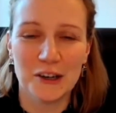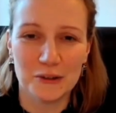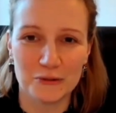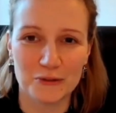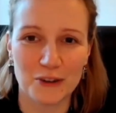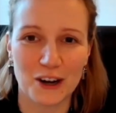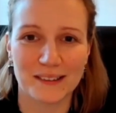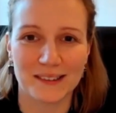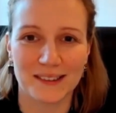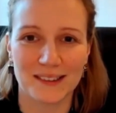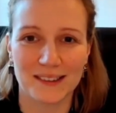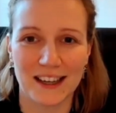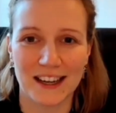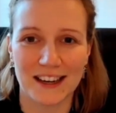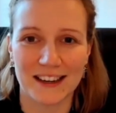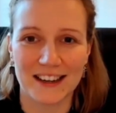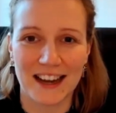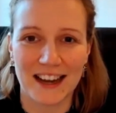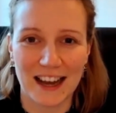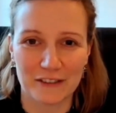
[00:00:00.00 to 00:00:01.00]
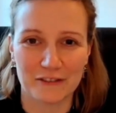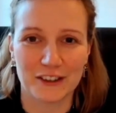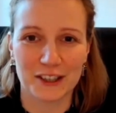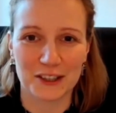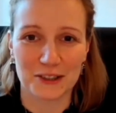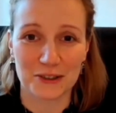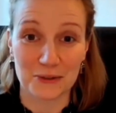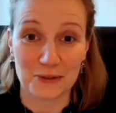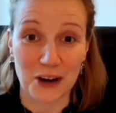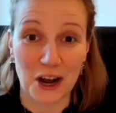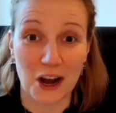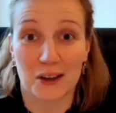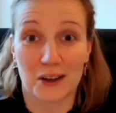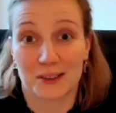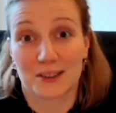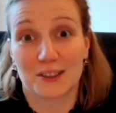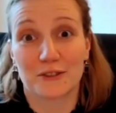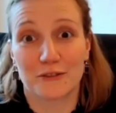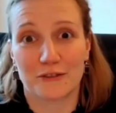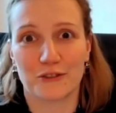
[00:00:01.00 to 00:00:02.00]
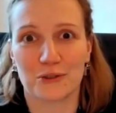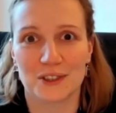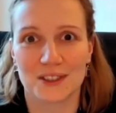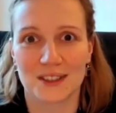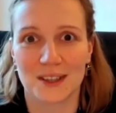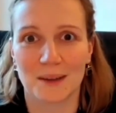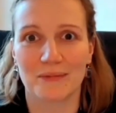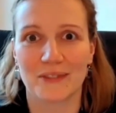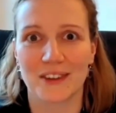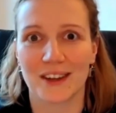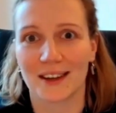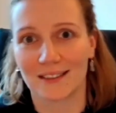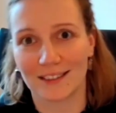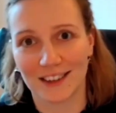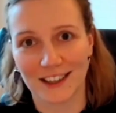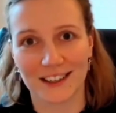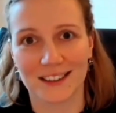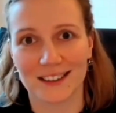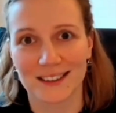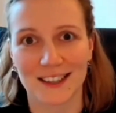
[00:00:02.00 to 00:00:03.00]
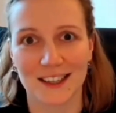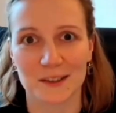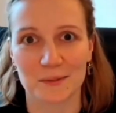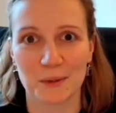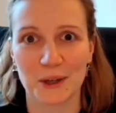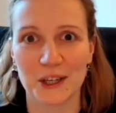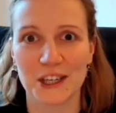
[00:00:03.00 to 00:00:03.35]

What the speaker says: rather than having to ask for something, in this case,